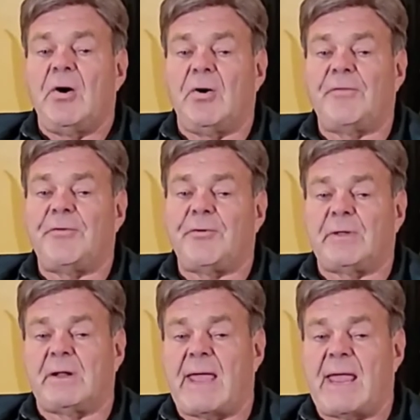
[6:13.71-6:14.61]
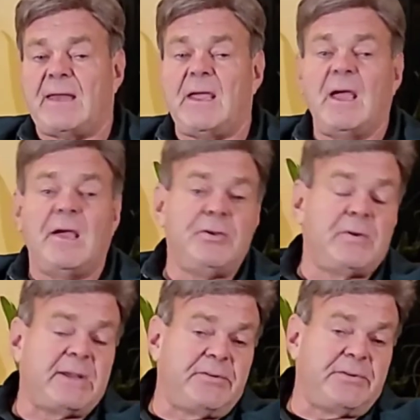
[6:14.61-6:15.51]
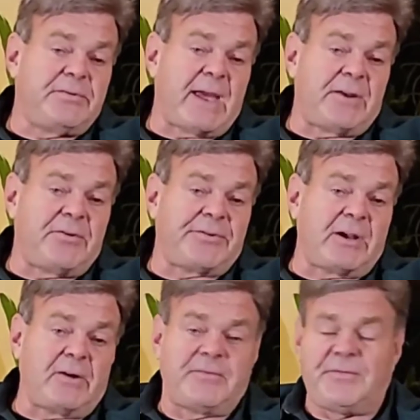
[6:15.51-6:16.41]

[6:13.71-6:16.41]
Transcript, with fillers: or if you're a little handy, you can do that yourself.